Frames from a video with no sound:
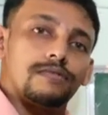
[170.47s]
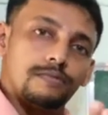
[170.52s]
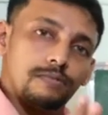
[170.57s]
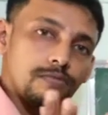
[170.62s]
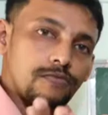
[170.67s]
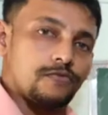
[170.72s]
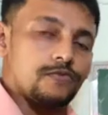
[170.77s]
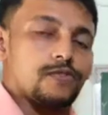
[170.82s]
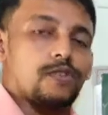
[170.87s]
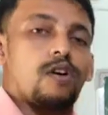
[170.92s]

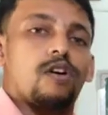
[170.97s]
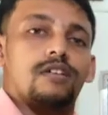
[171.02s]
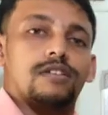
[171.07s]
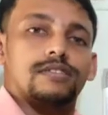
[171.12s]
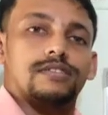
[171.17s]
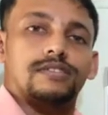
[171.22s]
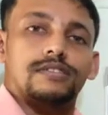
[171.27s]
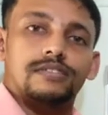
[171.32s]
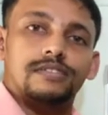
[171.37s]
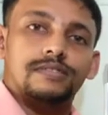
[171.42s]

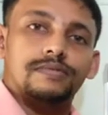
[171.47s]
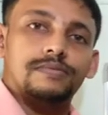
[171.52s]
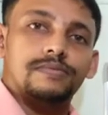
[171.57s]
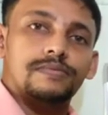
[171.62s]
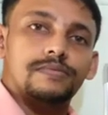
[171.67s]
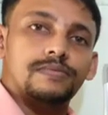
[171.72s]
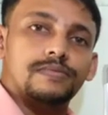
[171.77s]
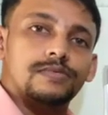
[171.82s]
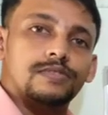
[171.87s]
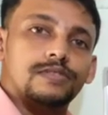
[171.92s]
frogs
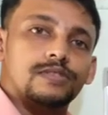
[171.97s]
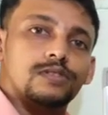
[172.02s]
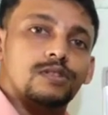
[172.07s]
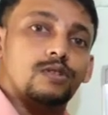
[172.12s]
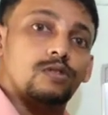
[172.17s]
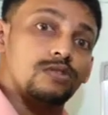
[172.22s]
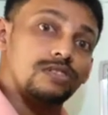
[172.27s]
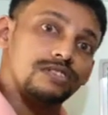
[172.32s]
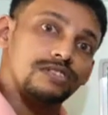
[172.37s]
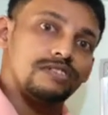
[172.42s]

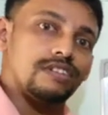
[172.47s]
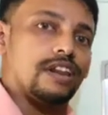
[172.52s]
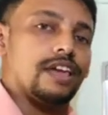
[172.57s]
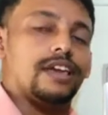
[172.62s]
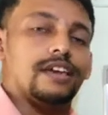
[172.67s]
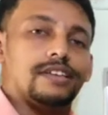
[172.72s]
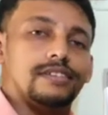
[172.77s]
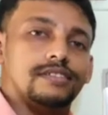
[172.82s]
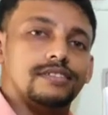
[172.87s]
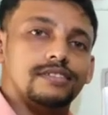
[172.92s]
or
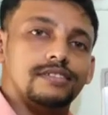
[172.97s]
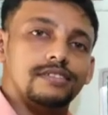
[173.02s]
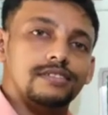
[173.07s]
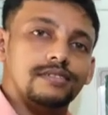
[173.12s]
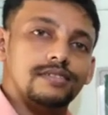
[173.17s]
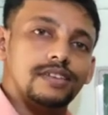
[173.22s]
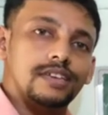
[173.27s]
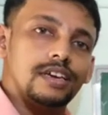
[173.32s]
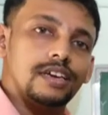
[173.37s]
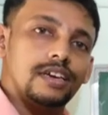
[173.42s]
snakes.
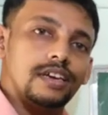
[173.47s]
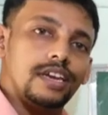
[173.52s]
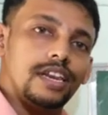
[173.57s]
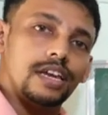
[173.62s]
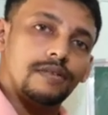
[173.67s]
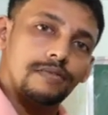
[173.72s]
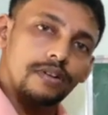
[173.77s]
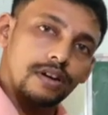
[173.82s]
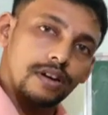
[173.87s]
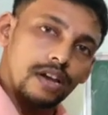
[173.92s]
In
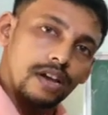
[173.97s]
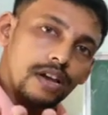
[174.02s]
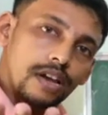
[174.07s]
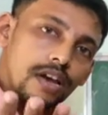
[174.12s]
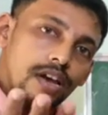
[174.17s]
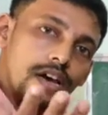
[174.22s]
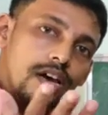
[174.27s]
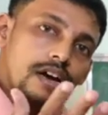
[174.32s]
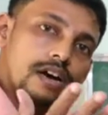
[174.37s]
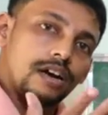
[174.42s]

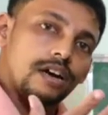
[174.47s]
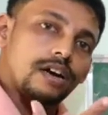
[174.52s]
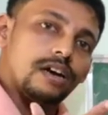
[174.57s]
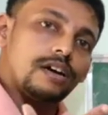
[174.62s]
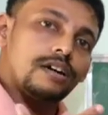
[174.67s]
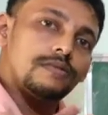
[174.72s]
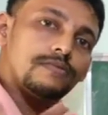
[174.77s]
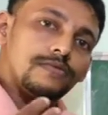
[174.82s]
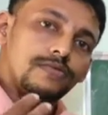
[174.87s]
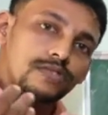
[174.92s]

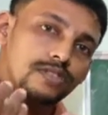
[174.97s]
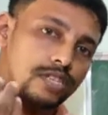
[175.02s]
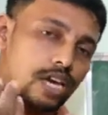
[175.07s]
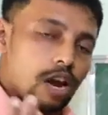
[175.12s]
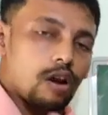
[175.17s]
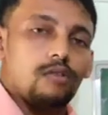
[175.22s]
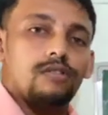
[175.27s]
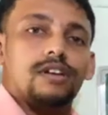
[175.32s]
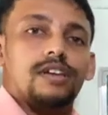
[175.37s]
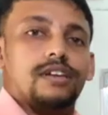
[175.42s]
our
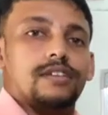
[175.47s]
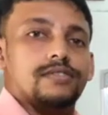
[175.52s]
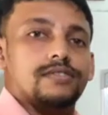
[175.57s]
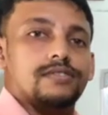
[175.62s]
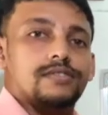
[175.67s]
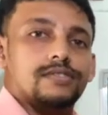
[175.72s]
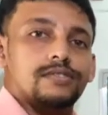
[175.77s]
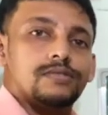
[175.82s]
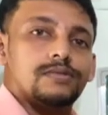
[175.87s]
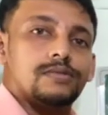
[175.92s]

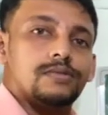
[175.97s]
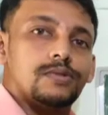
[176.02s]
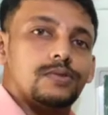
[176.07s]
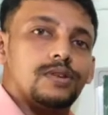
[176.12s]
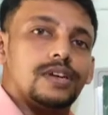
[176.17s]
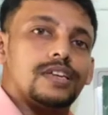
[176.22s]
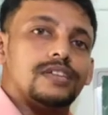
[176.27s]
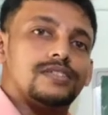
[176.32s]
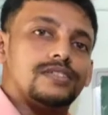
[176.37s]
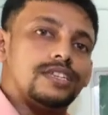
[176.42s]
surroundings, you
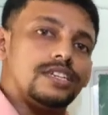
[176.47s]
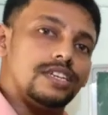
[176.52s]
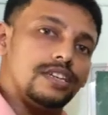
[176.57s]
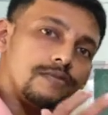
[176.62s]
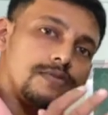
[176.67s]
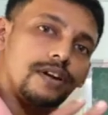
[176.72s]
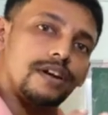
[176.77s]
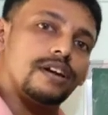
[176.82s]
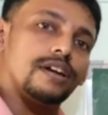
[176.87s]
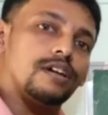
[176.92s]
can see
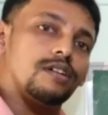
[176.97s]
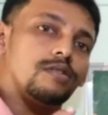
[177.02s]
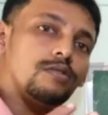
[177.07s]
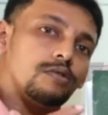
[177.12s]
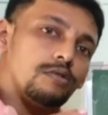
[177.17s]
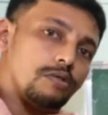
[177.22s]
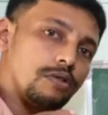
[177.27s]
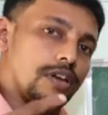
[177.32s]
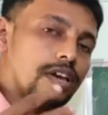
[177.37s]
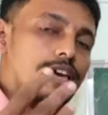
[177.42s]
different
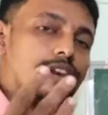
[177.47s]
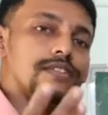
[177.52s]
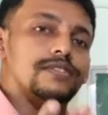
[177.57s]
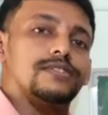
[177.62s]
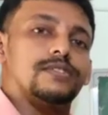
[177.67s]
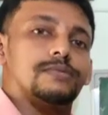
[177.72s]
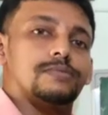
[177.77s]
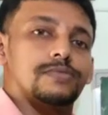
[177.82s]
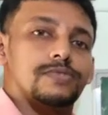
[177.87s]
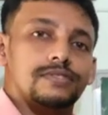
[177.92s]

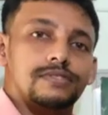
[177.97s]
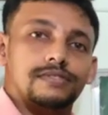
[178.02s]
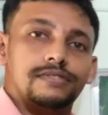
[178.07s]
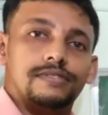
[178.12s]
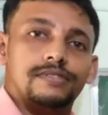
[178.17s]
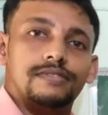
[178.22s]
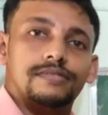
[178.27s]
organisms,